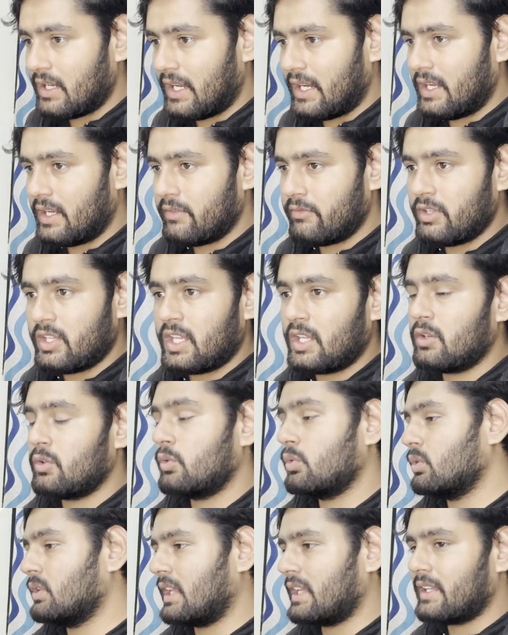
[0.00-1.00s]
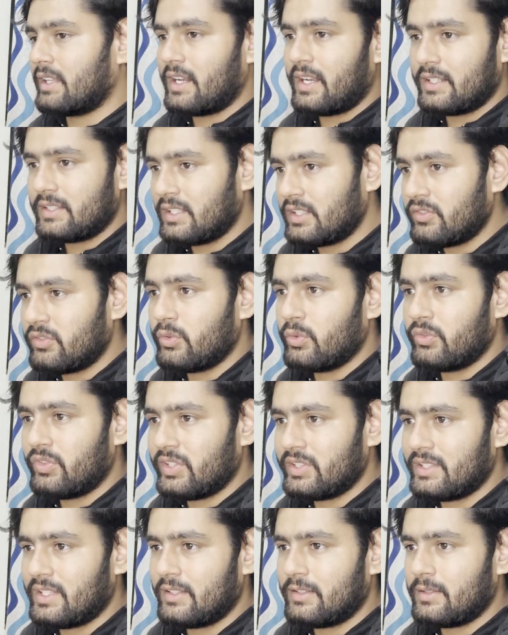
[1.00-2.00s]
and we can do like great things
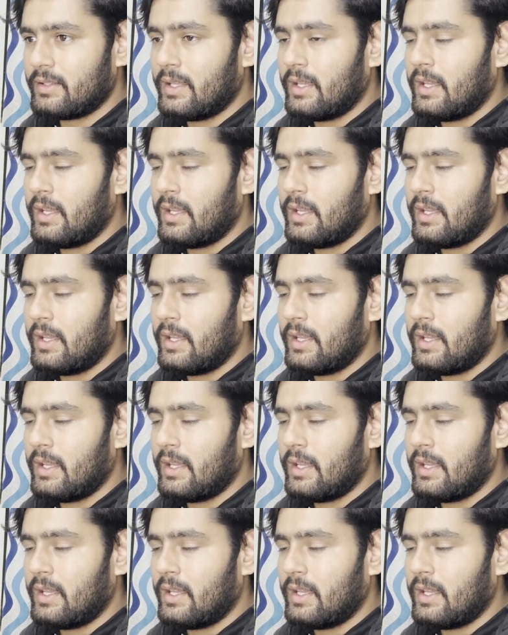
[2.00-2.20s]
using this.